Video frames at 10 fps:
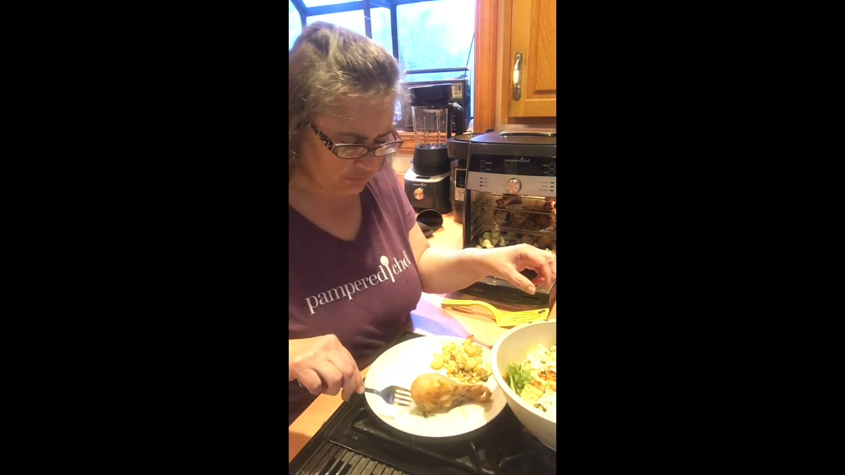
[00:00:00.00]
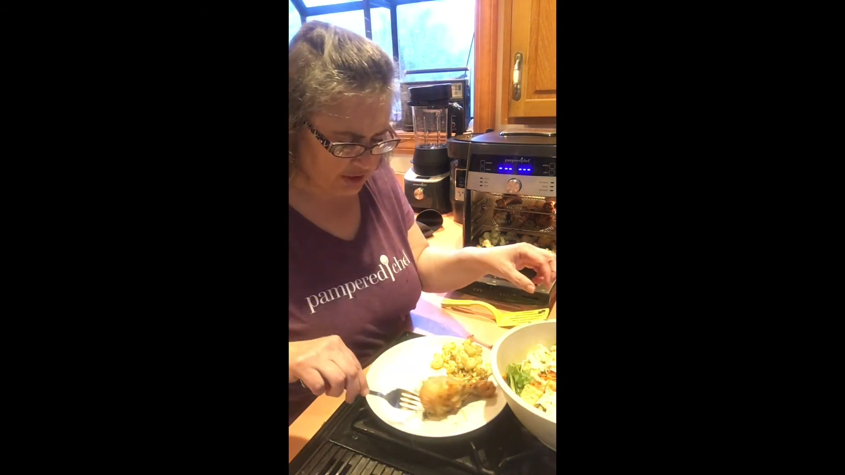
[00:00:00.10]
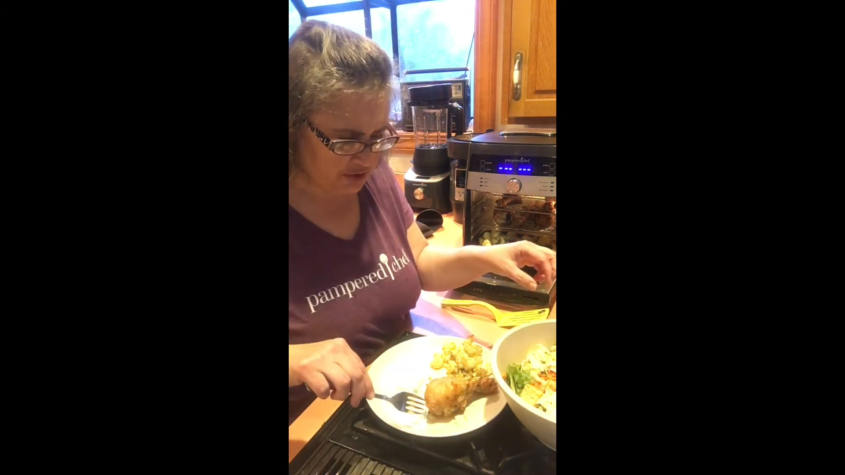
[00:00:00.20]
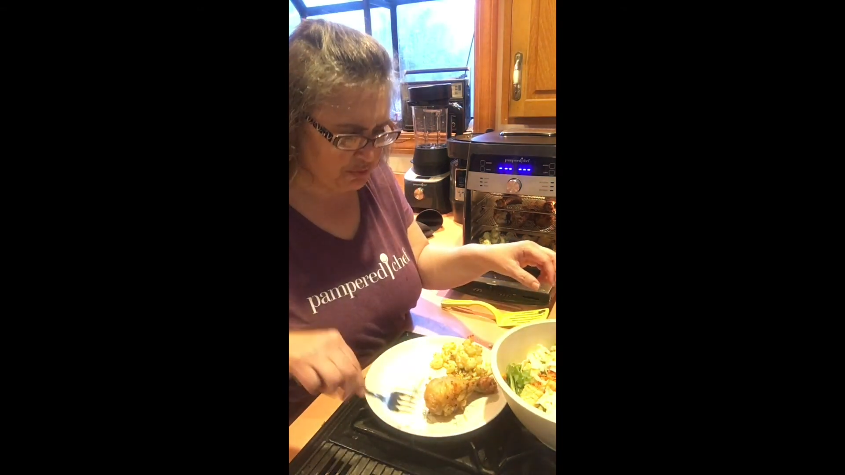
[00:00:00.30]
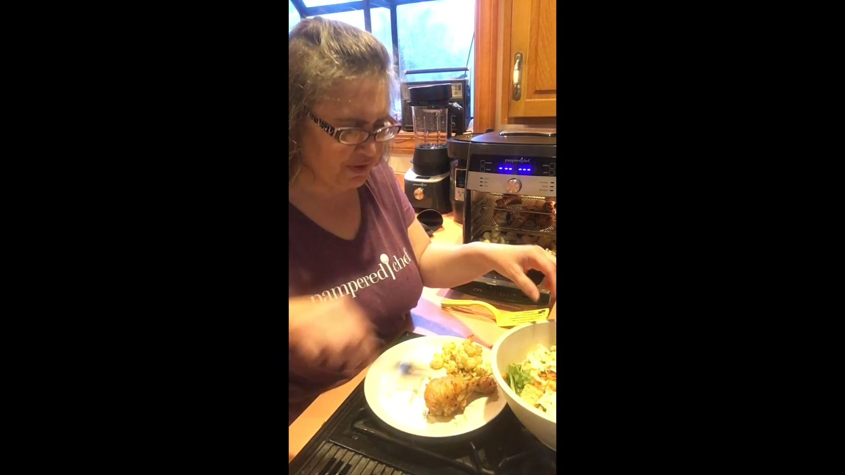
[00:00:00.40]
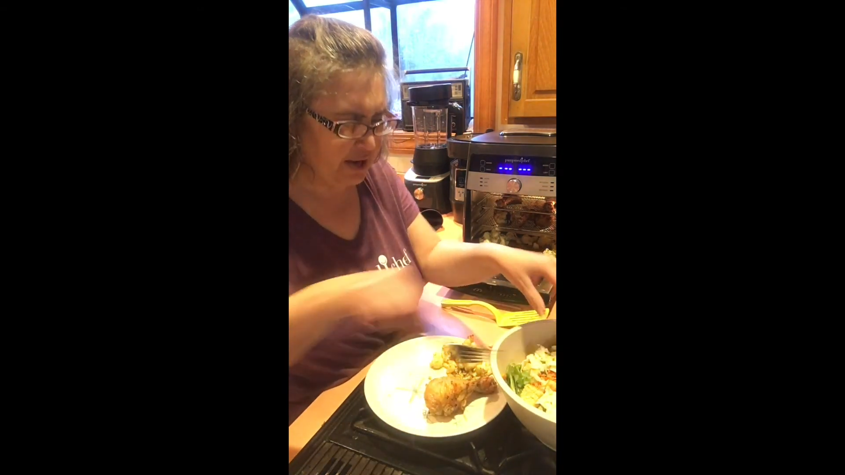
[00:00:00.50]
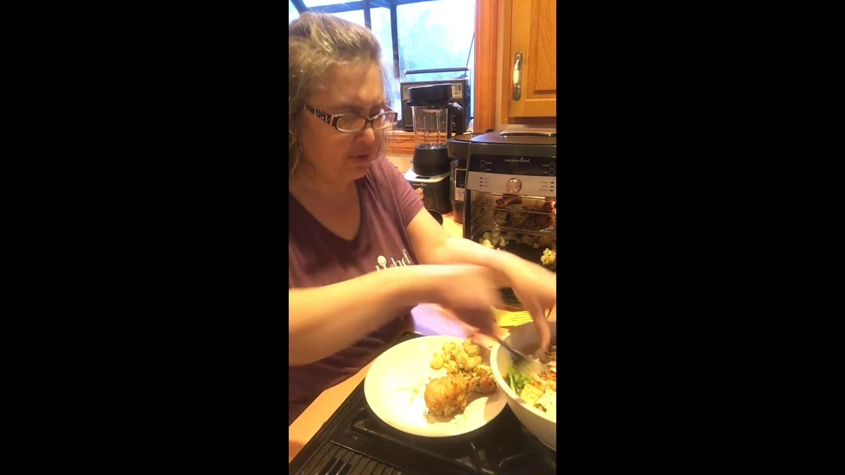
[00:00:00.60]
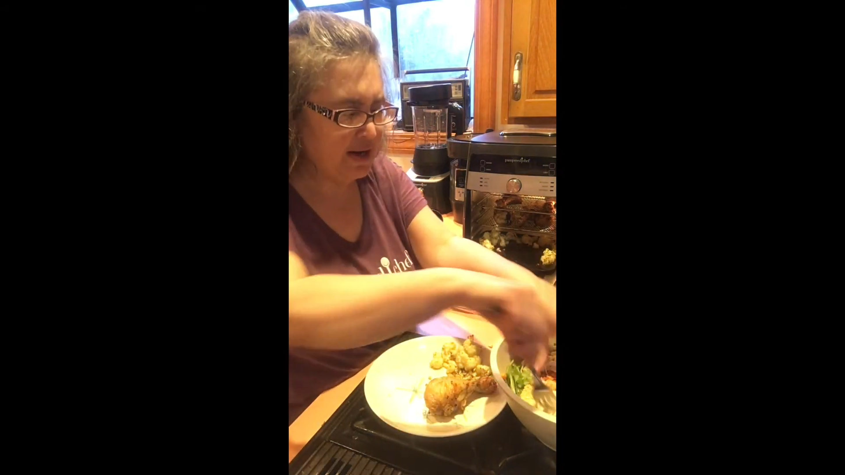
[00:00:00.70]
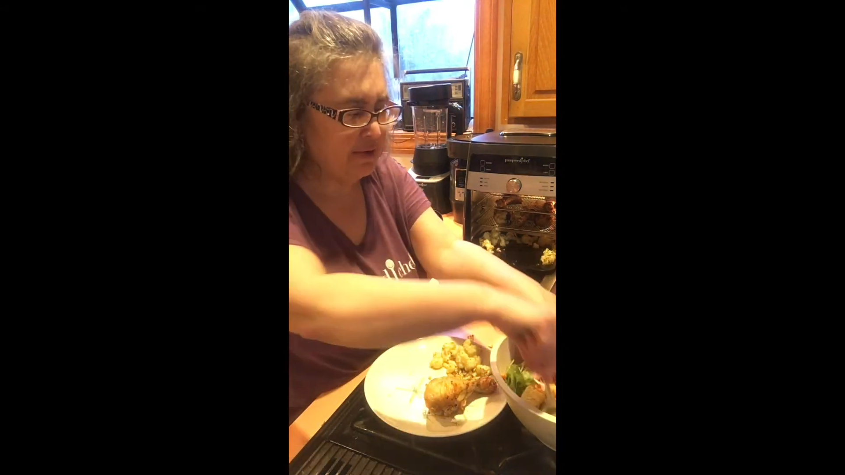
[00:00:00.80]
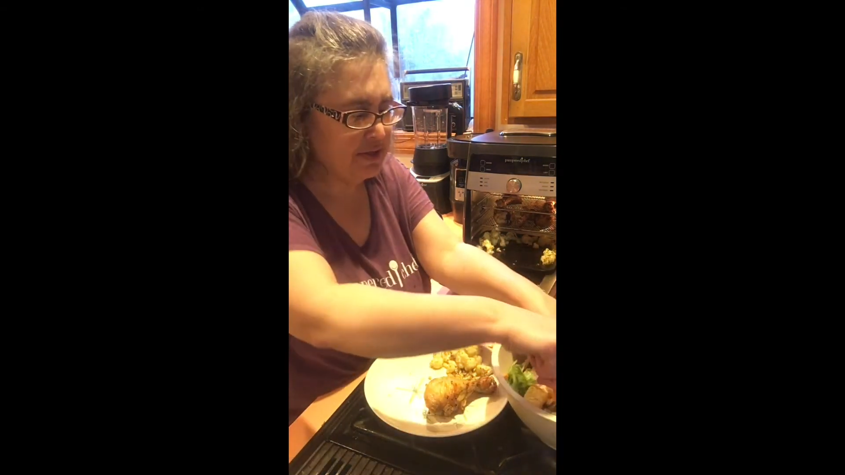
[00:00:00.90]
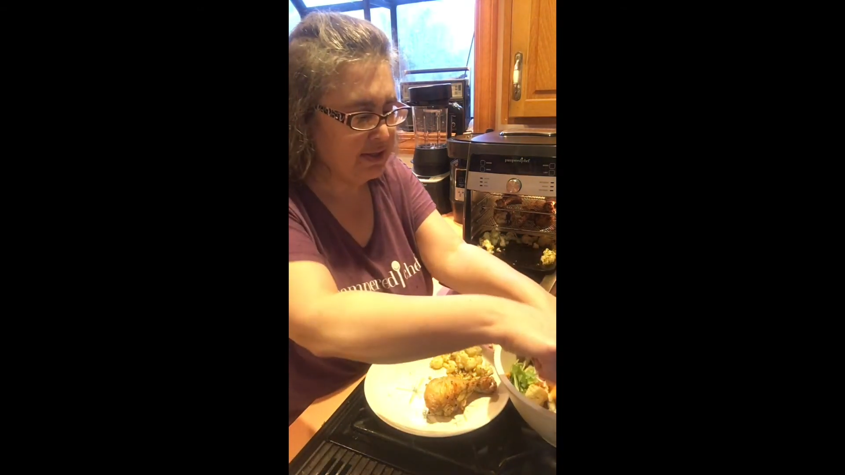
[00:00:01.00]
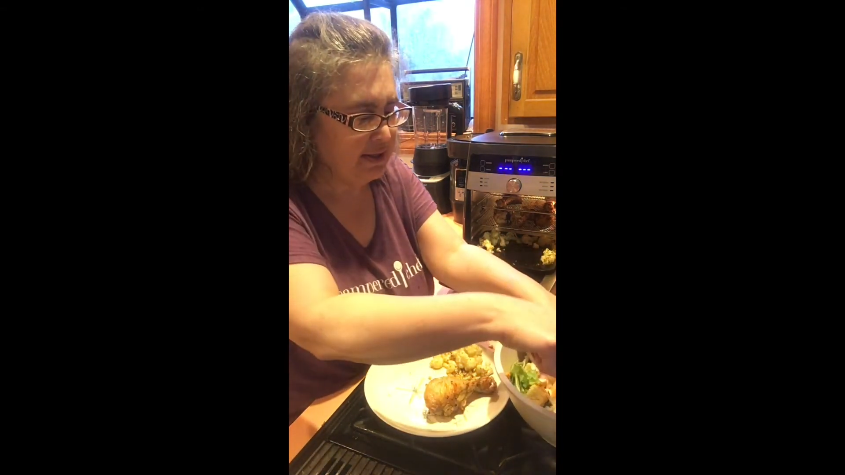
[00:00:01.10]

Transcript: Let's move that around.